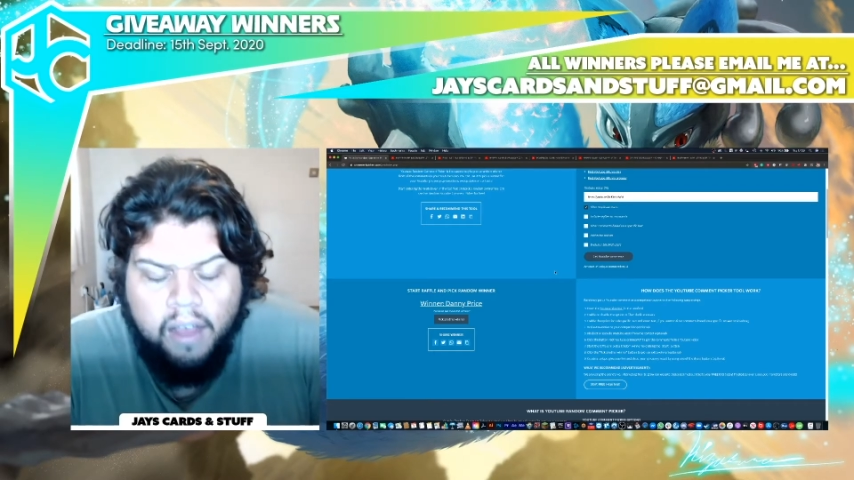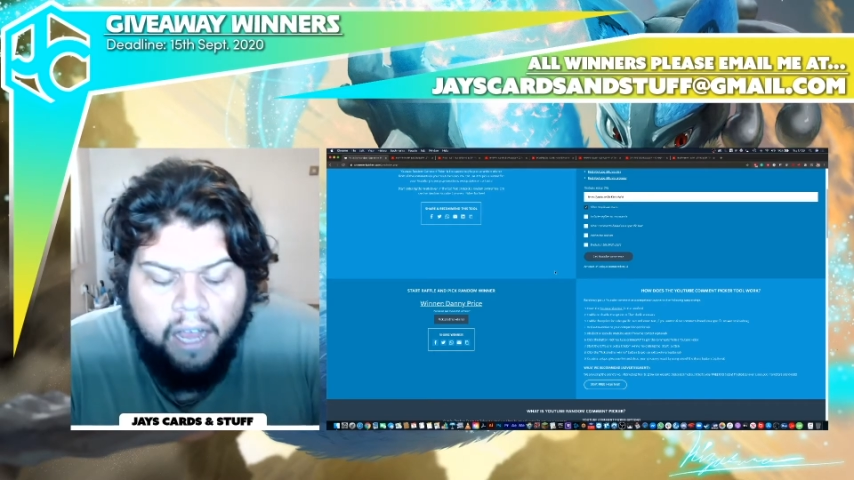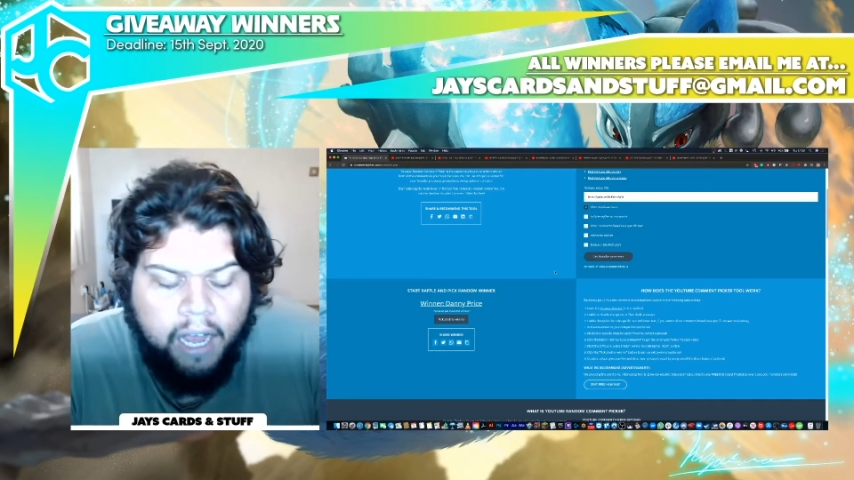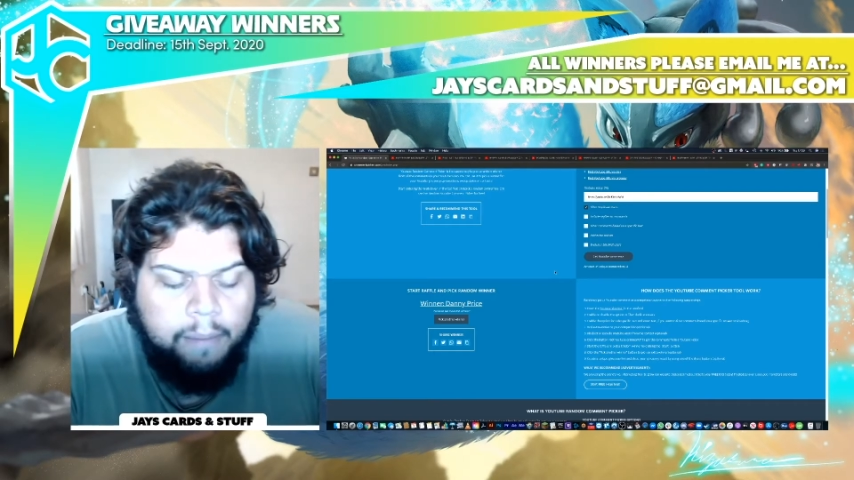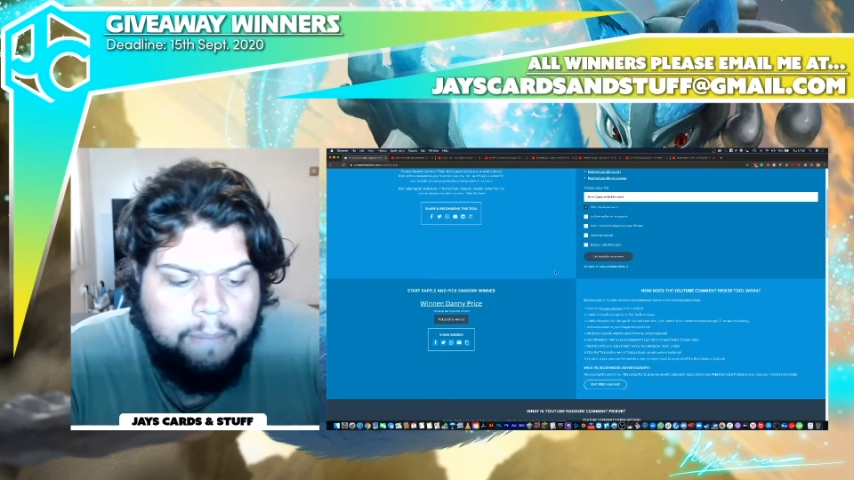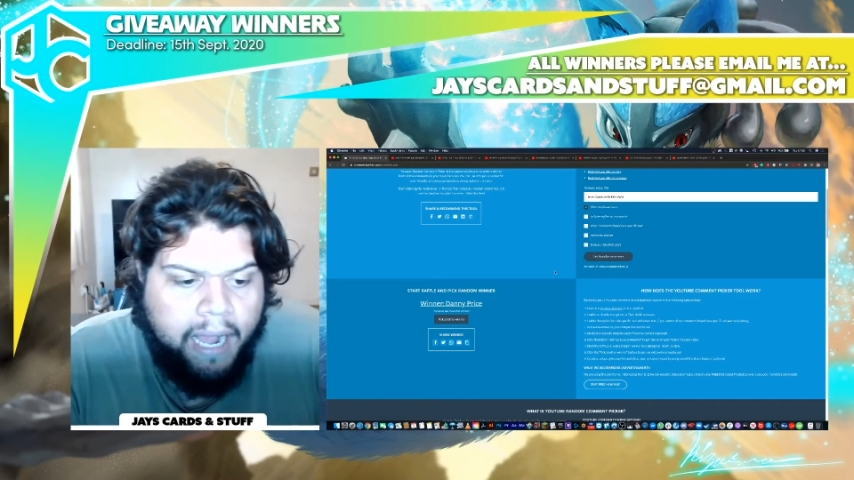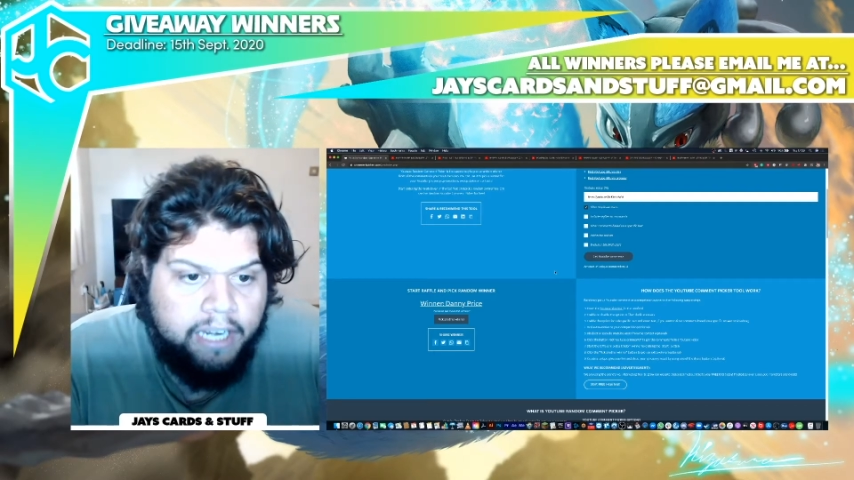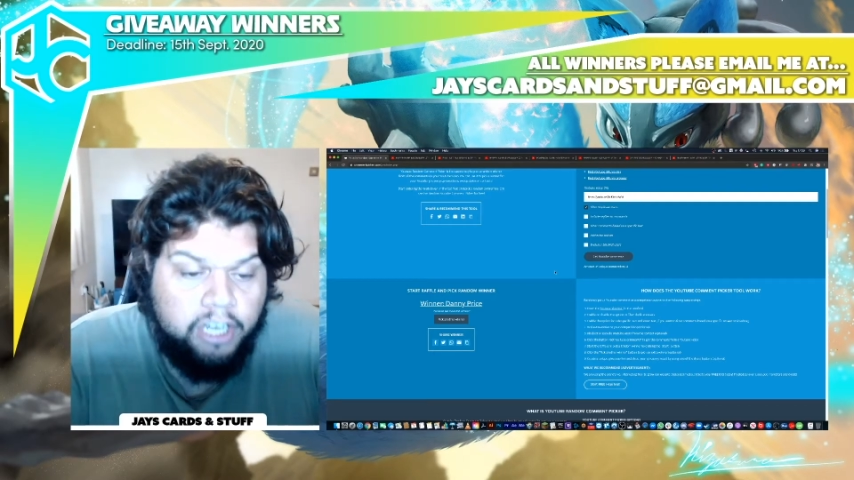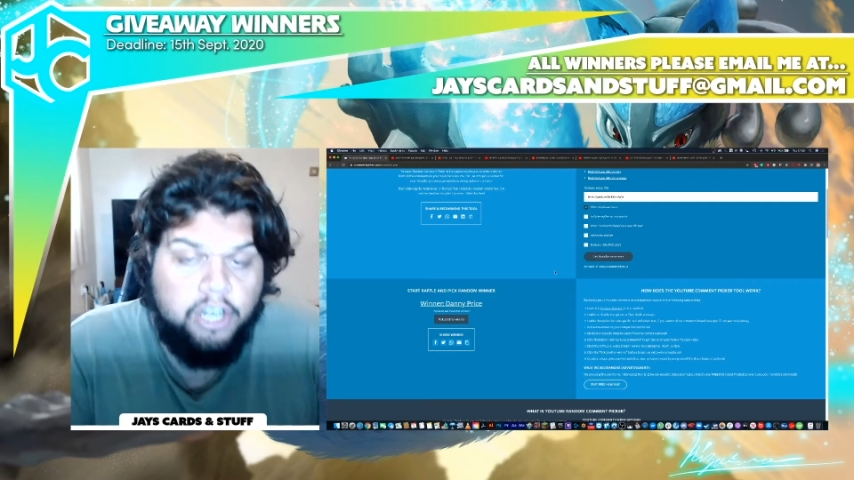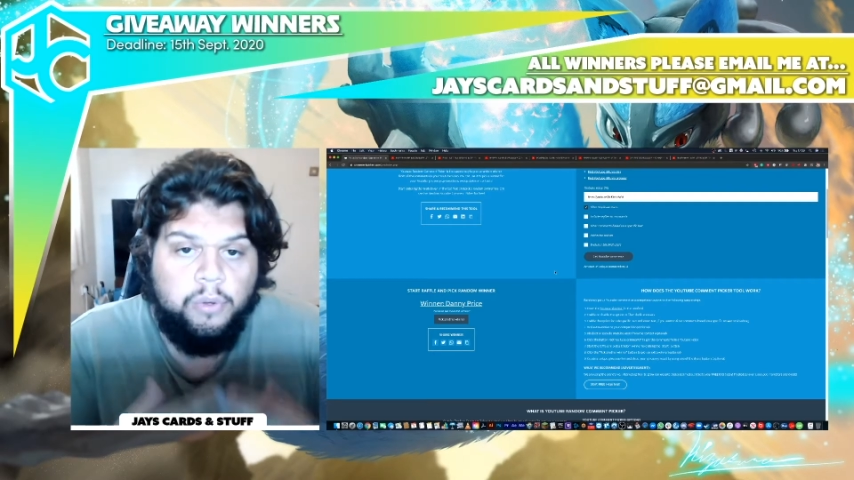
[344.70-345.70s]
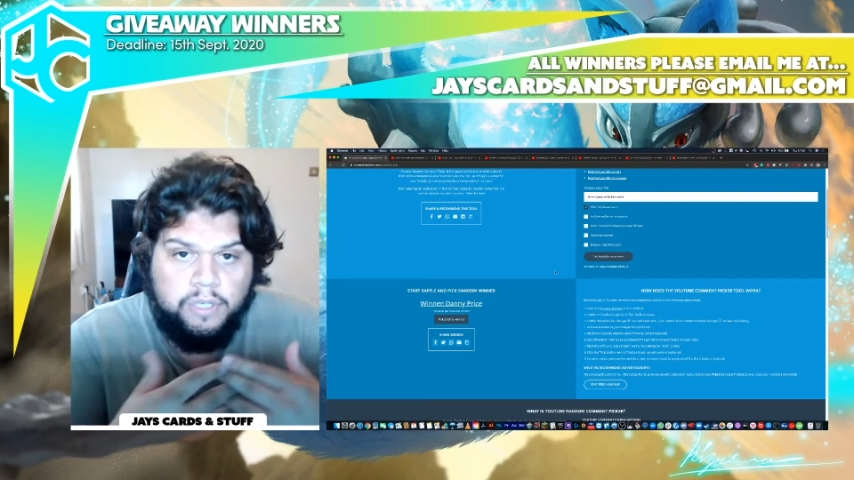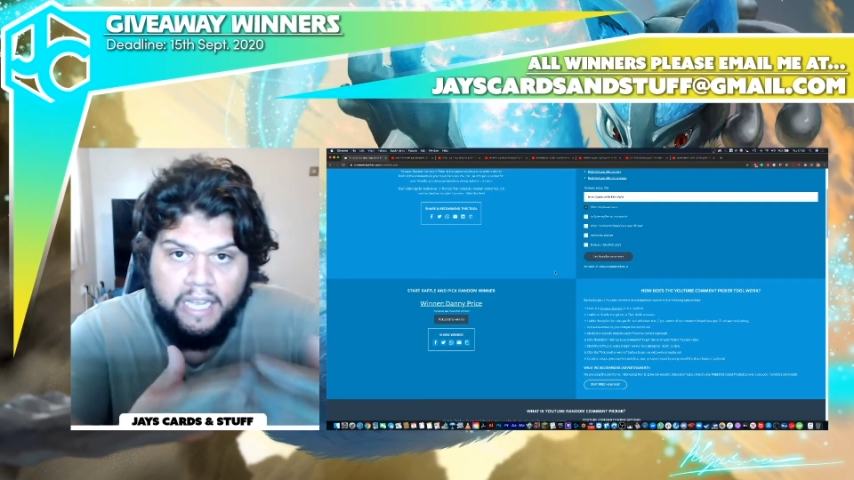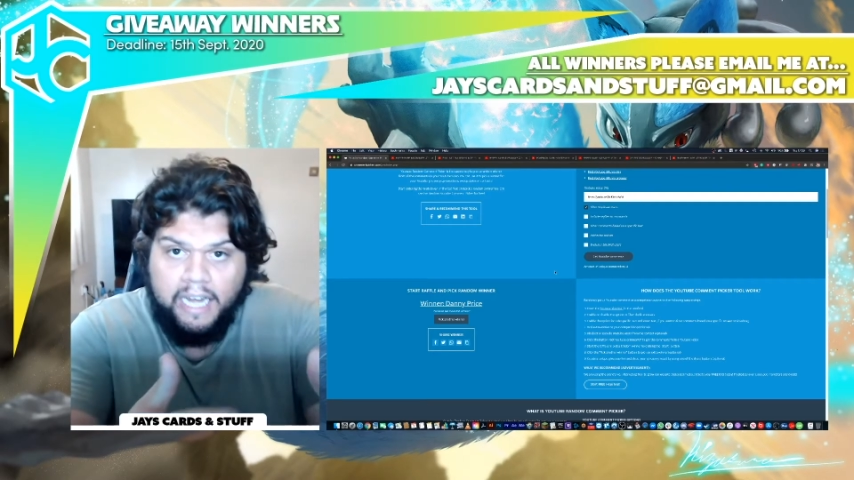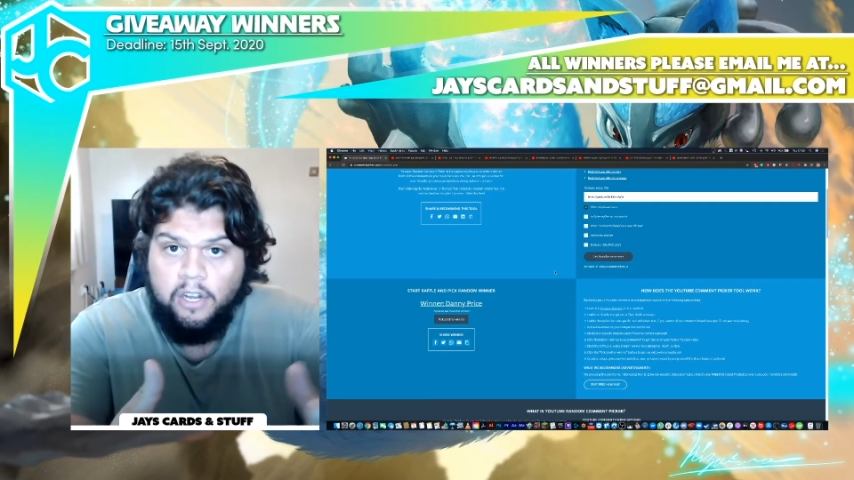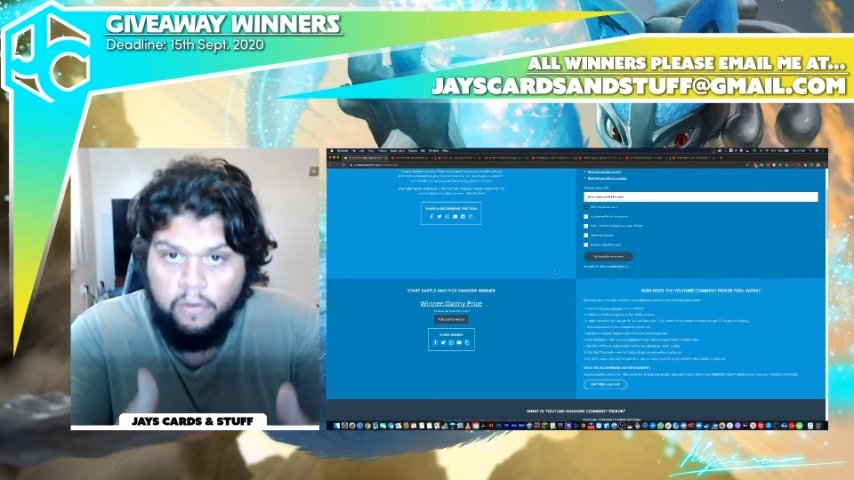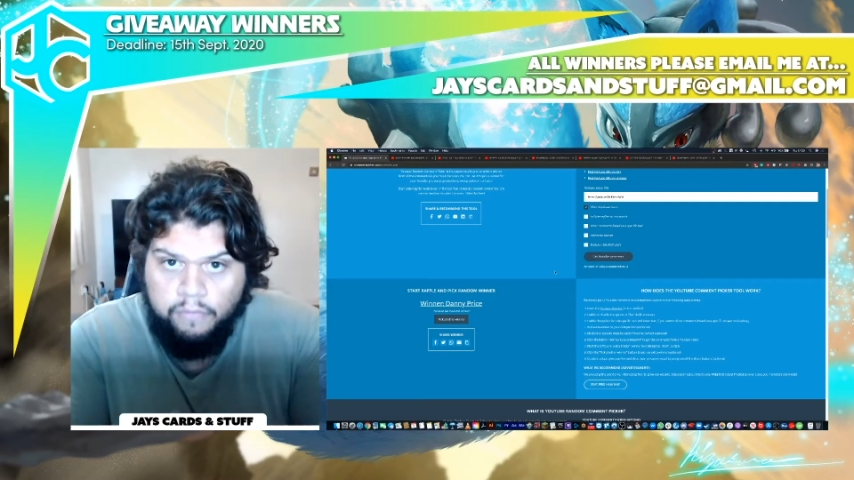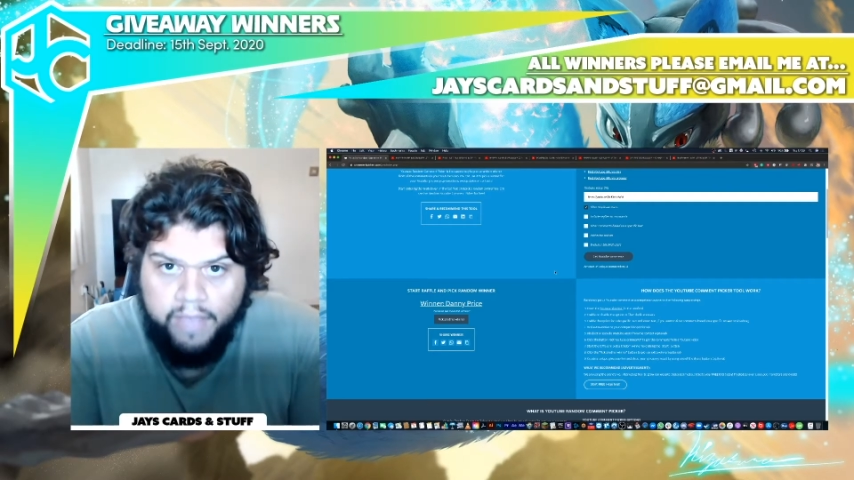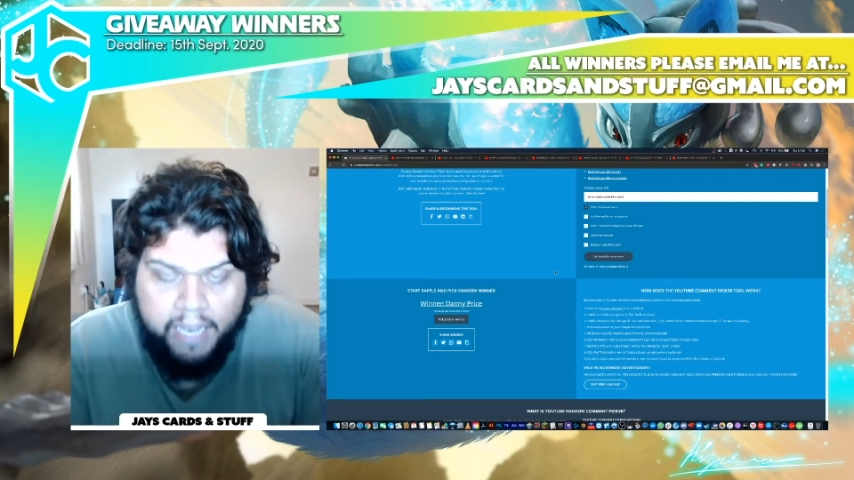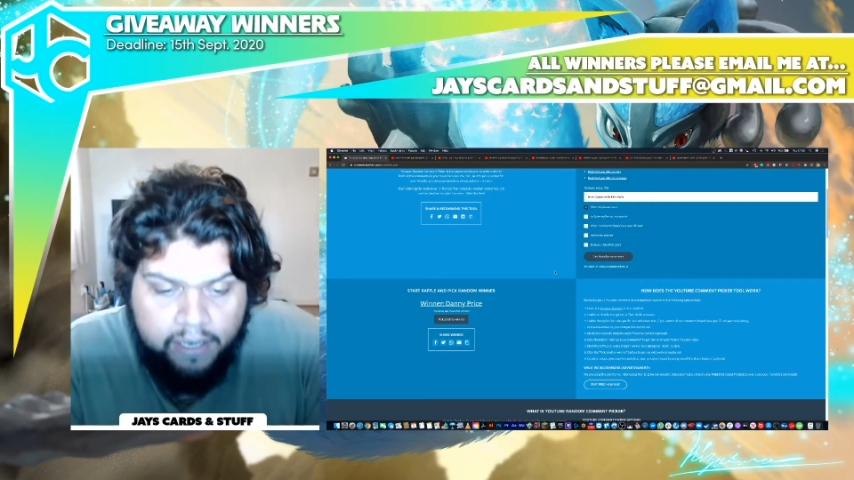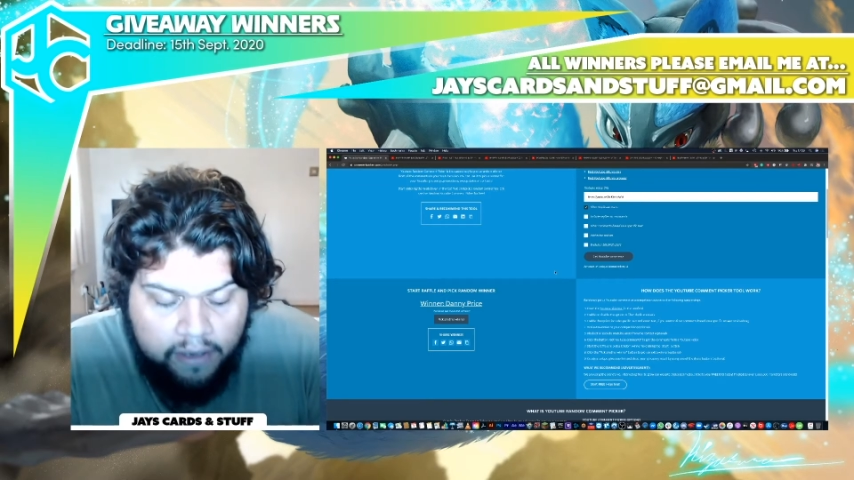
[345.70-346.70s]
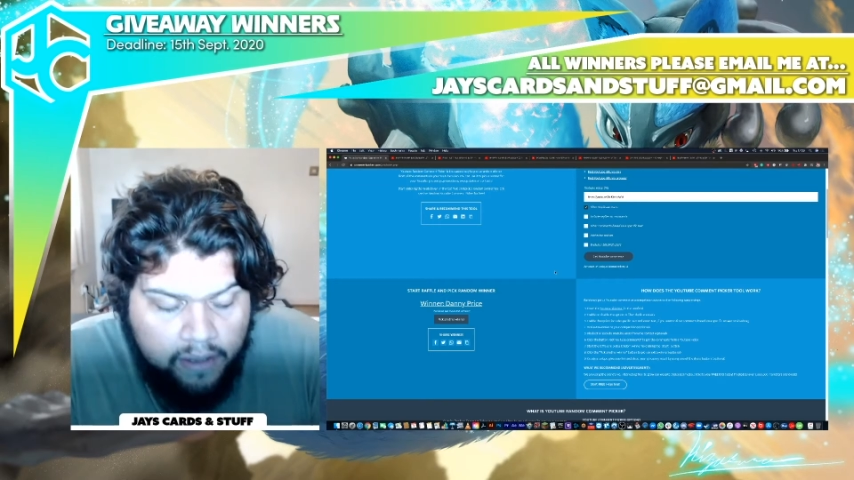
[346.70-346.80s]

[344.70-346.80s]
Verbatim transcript: um, and a new send off vid